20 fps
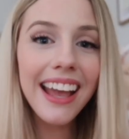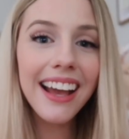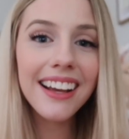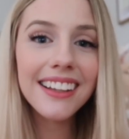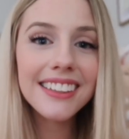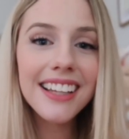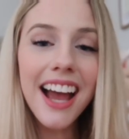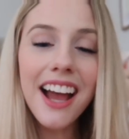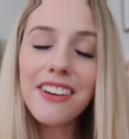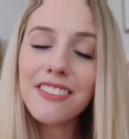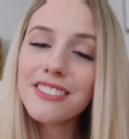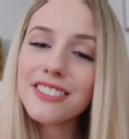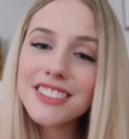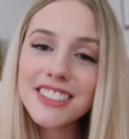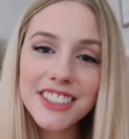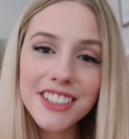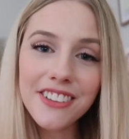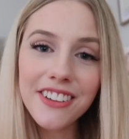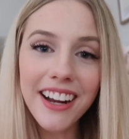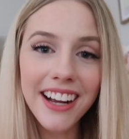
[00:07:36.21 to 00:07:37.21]
and I will
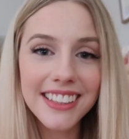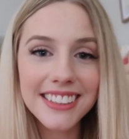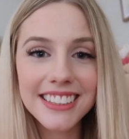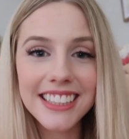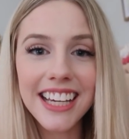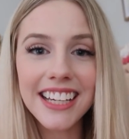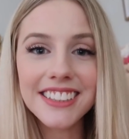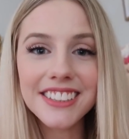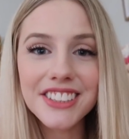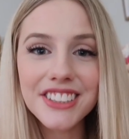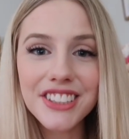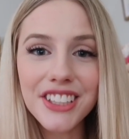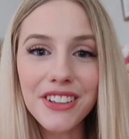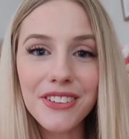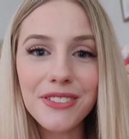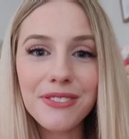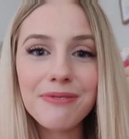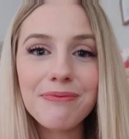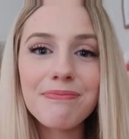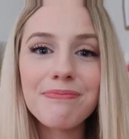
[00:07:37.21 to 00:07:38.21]
see you guys again
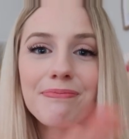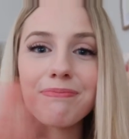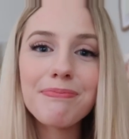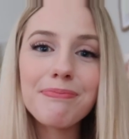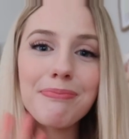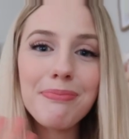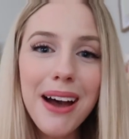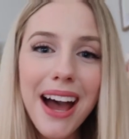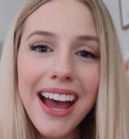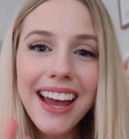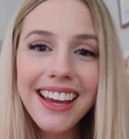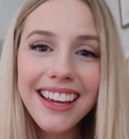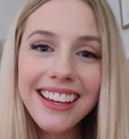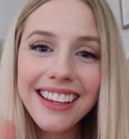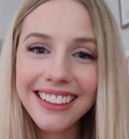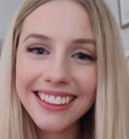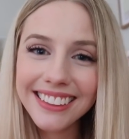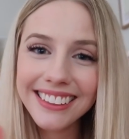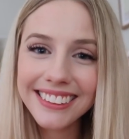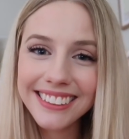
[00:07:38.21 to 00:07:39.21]
soon.
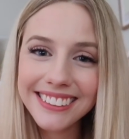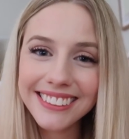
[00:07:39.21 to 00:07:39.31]
Bye!